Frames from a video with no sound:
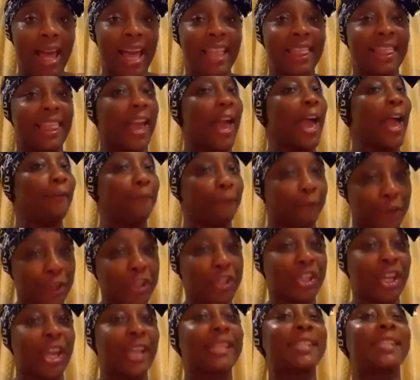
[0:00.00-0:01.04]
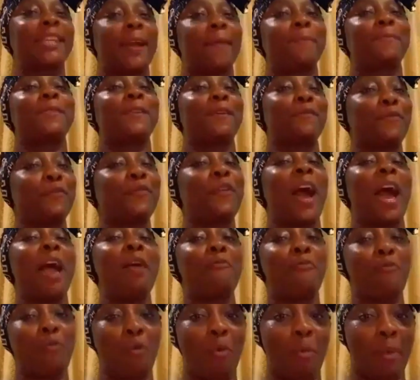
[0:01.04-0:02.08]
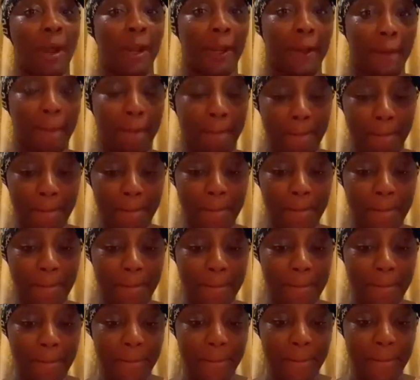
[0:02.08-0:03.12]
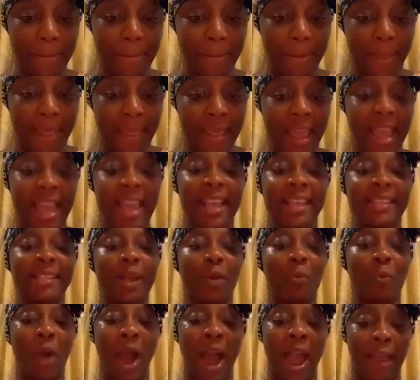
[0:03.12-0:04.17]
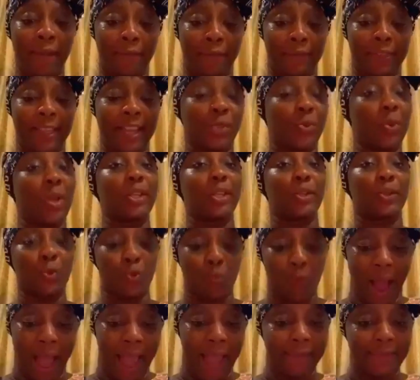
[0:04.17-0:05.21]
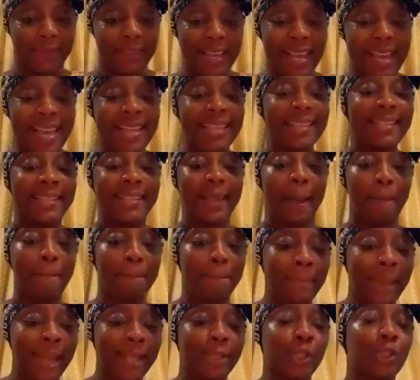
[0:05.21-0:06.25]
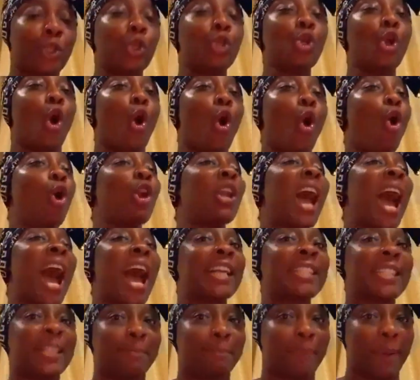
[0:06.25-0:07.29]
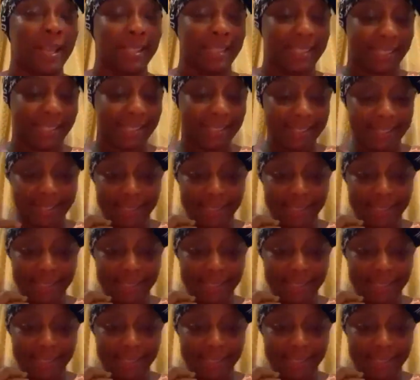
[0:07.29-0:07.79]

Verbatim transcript: the Ephesians chapter 5 woman. It's a wife, the 22 wives, submit to your own husbands